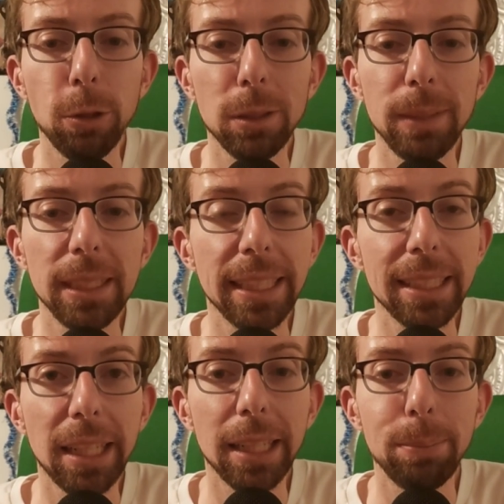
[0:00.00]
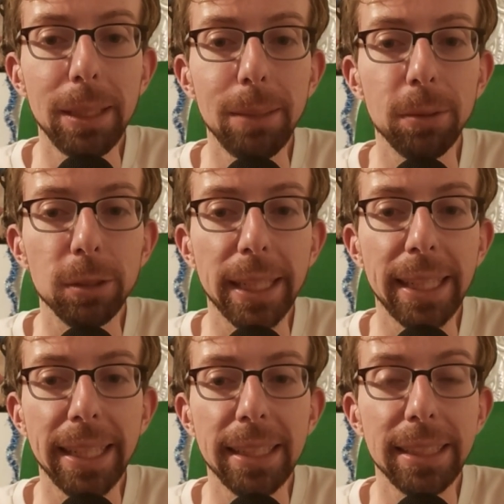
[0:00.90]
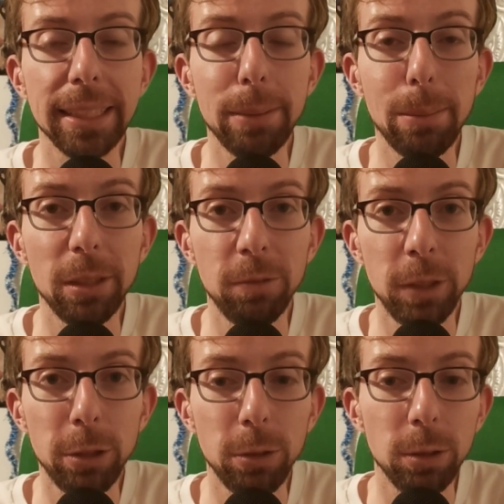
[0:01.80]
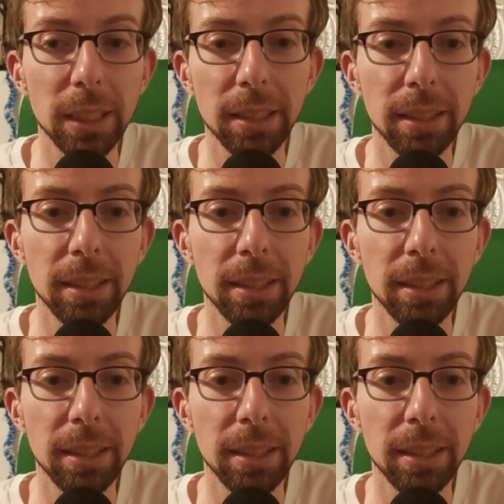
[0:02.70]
from these TikTok people so I can get the same number of views.